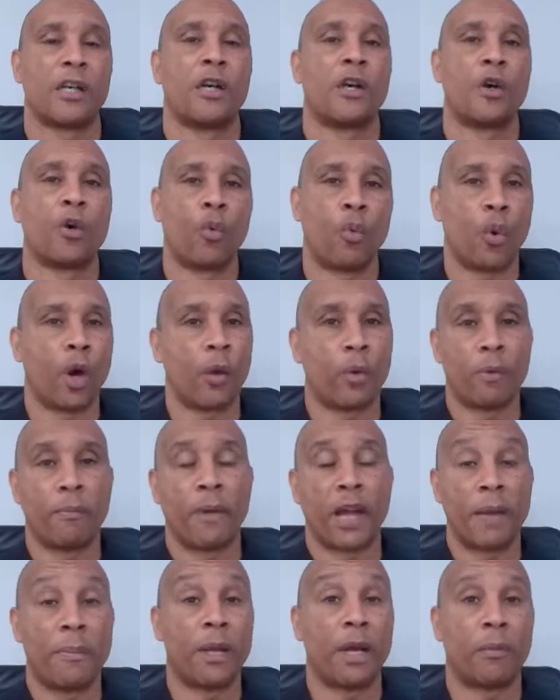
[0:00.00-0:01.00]
where we may
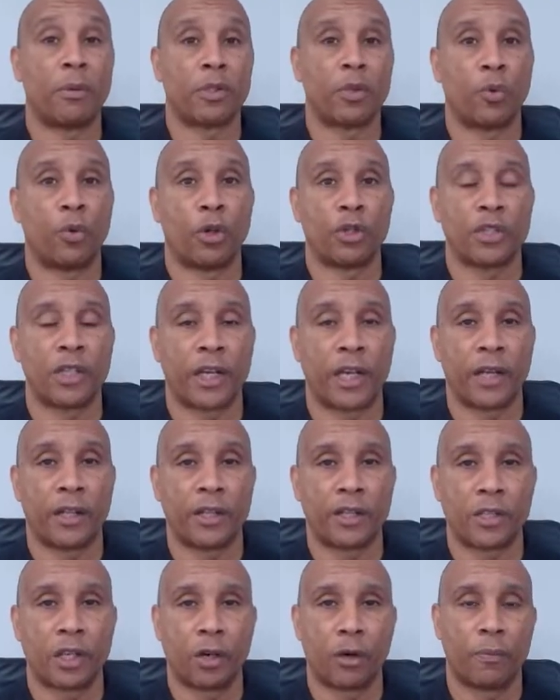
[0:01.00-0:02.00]
be able to work together.
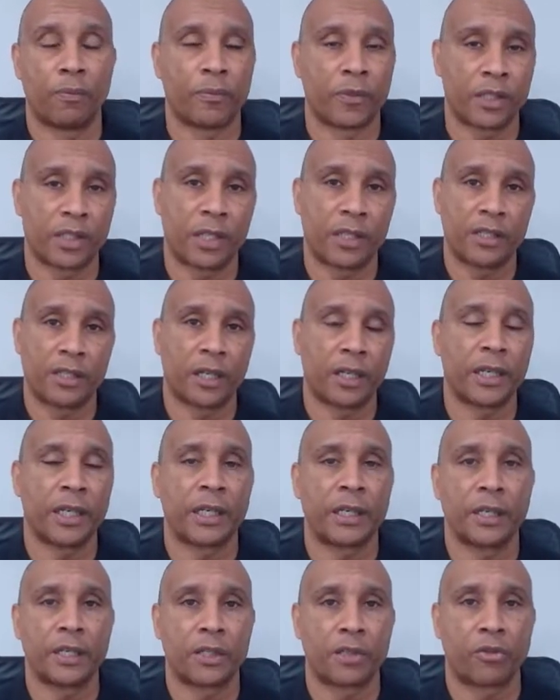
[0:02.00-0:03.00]
So there's a link in the
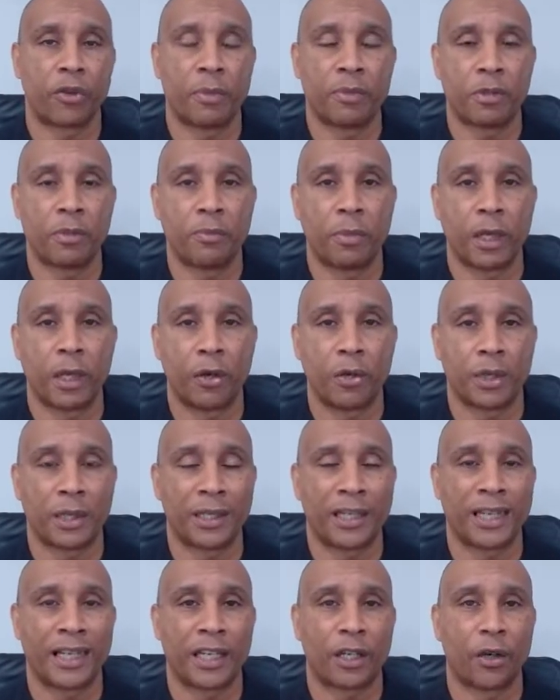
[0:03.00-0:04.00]
description below. You can
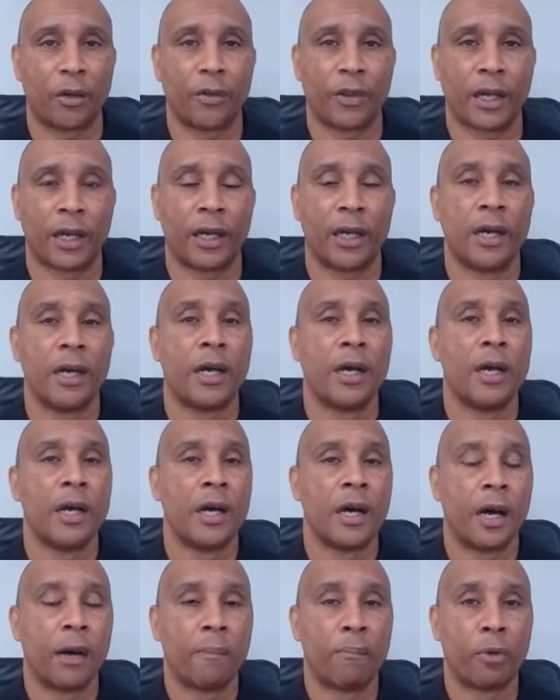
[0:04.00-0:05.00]
click on that
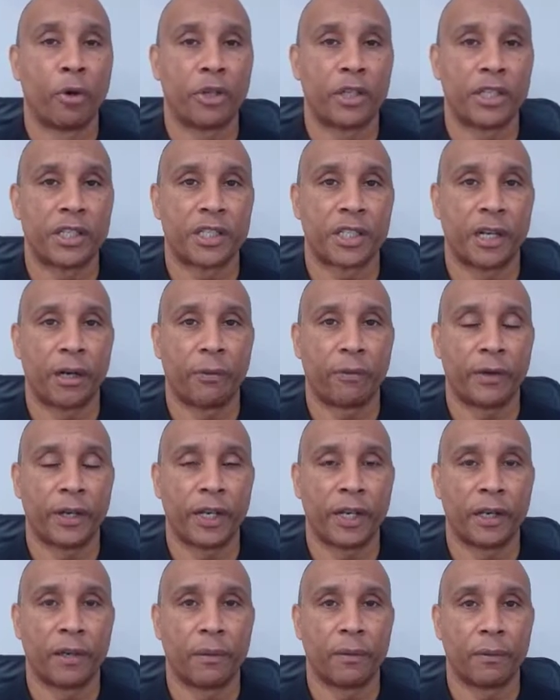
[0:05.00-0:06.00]
and book yourself
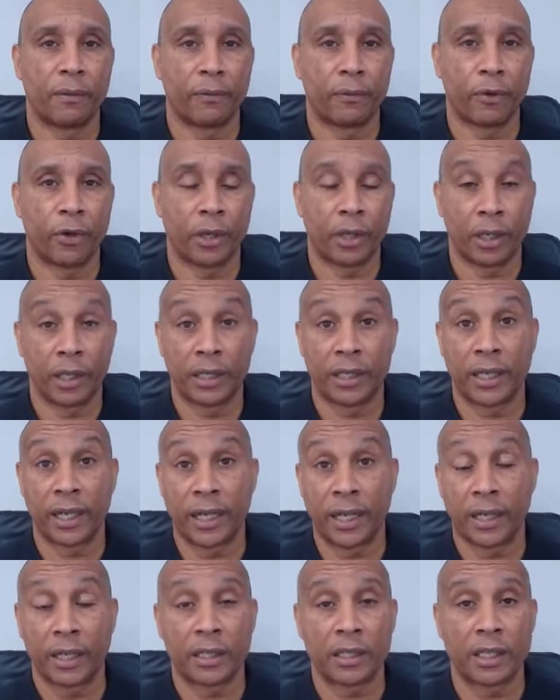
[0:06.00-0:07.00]
in for a day
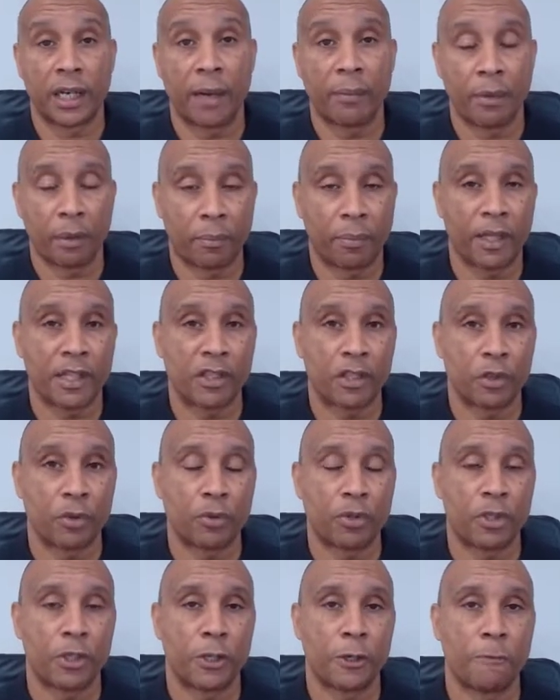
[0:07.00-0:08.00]
and a time that best
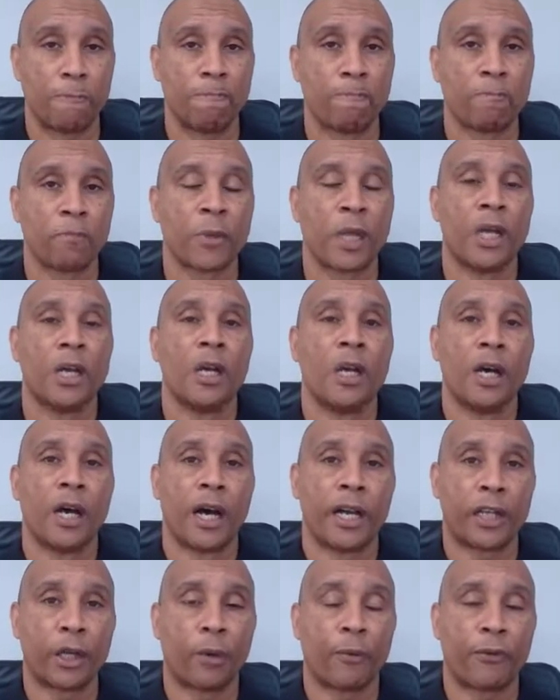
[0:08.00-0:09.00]
suits you. And
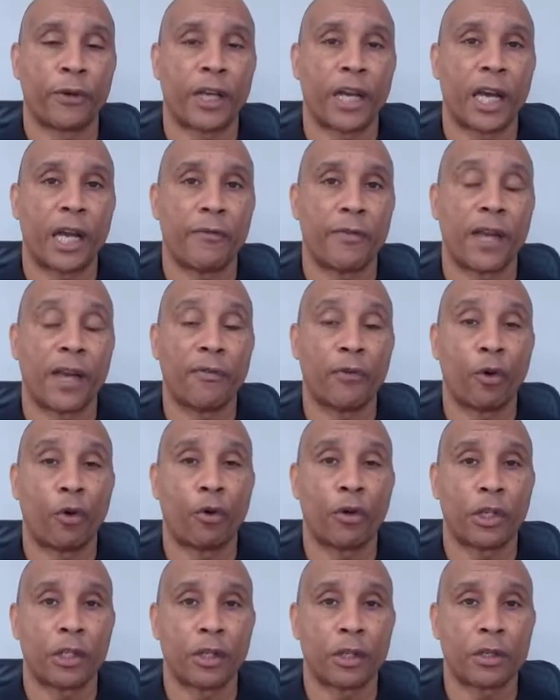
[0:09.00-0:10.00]
don't forget, if you haven't already
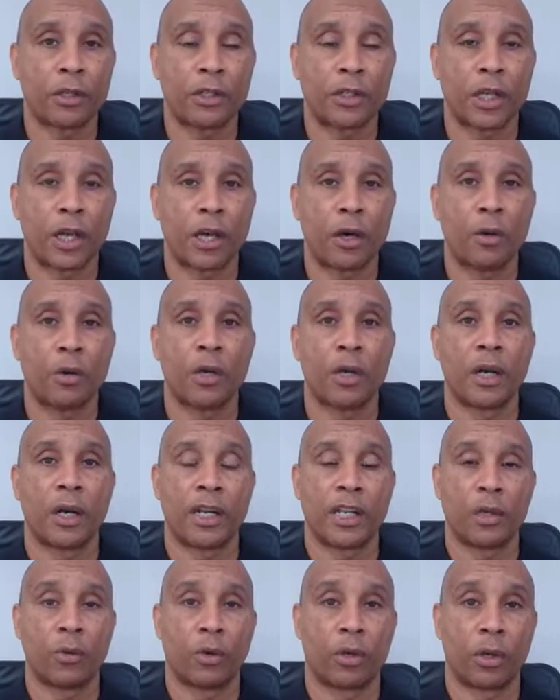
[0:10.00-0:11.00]
done so and
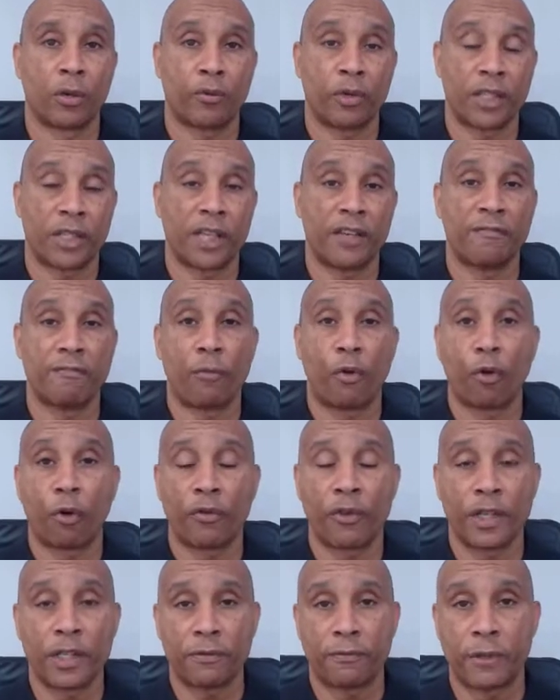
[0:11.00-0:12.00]
you want to receive more of
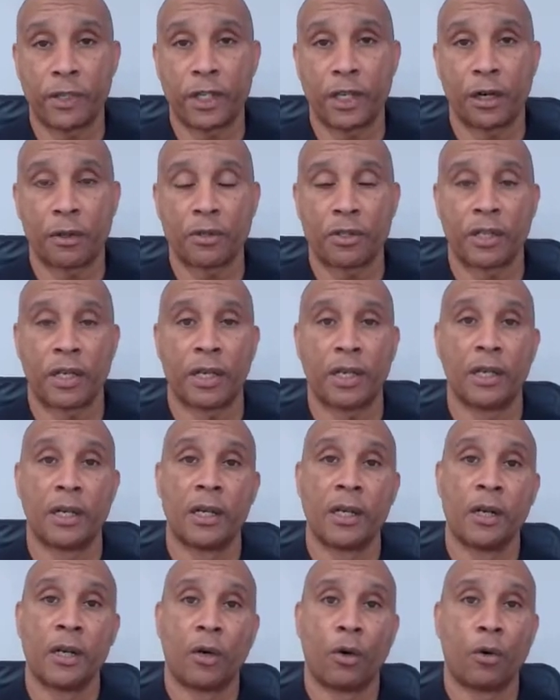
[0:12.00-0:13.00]
these videos, then
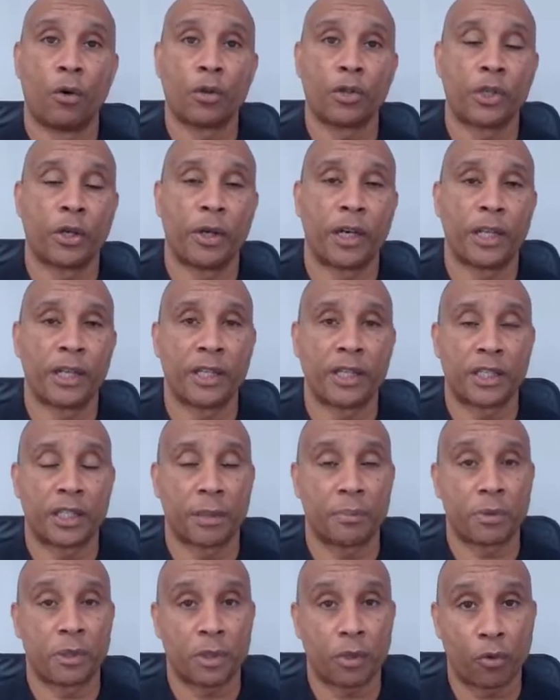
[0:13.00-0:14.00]
also hit the
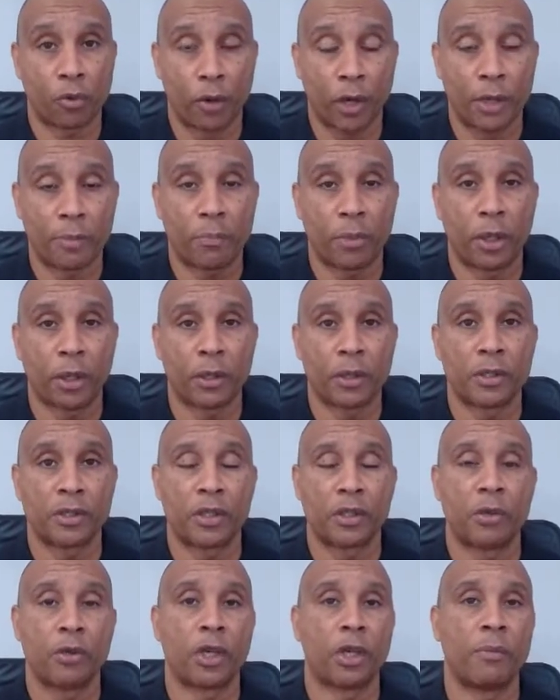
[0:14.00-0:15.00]
subscribe button so
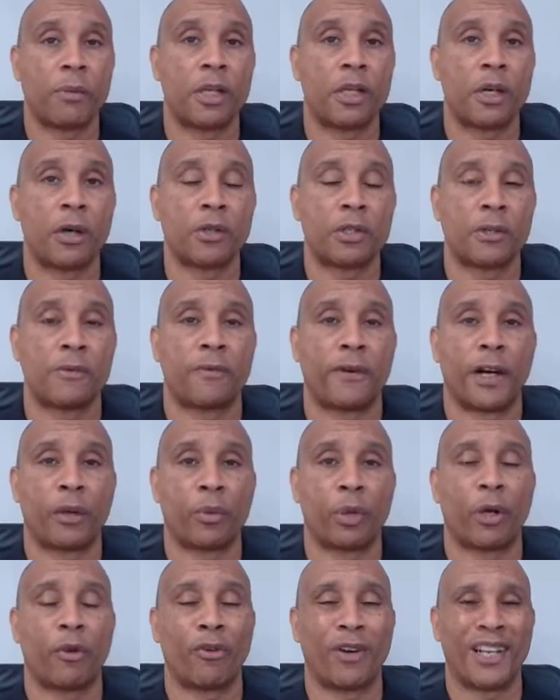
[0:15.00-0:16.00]
you can be notified when I
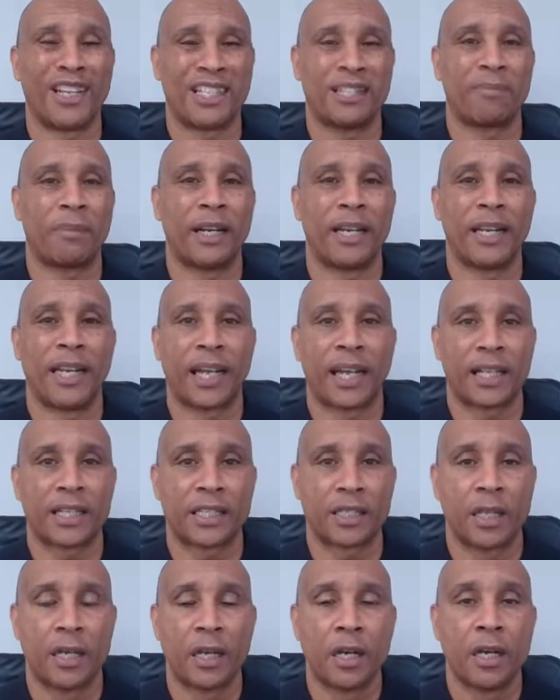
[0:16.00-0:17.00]
release my next
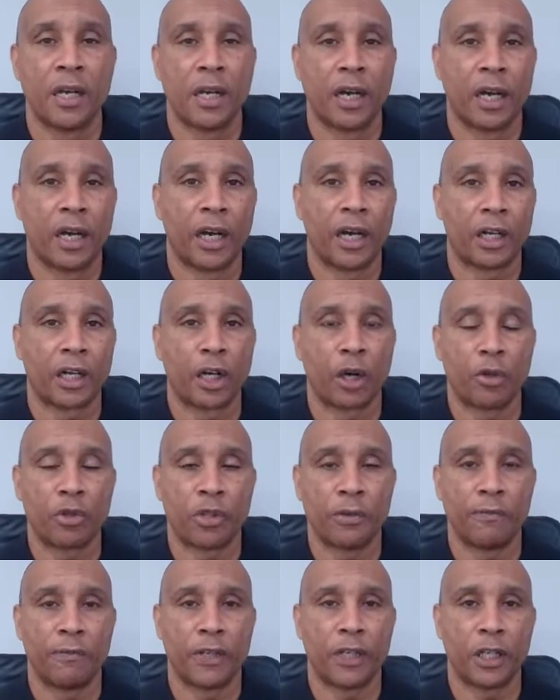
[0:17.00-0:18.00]
coaching
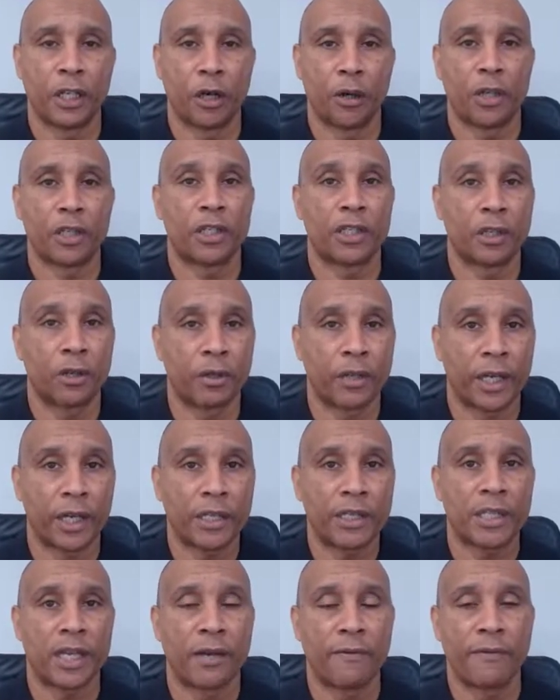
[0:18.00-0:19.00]
video. Until then,
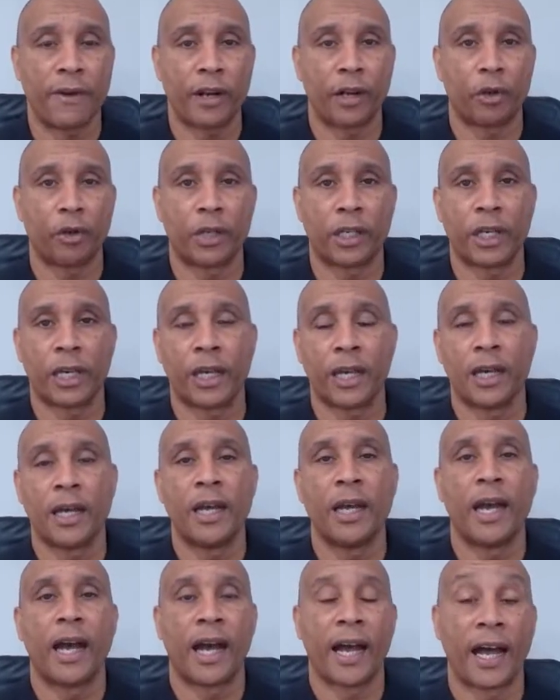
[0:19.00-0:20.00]
take very good care,
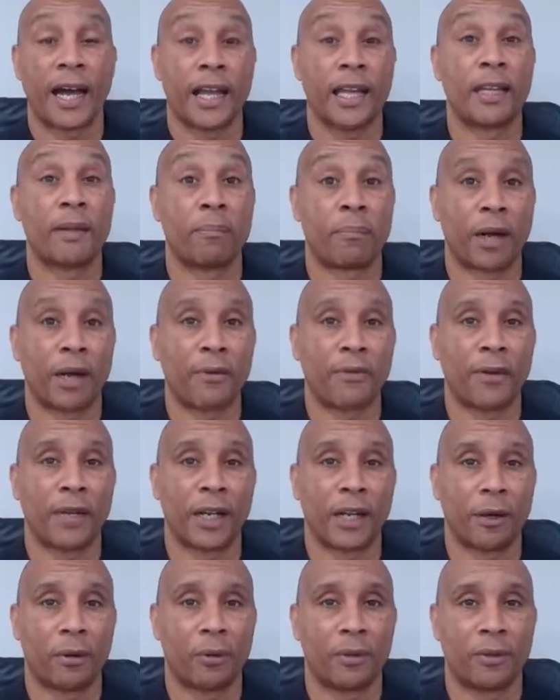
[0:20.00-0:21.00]
and bye for now.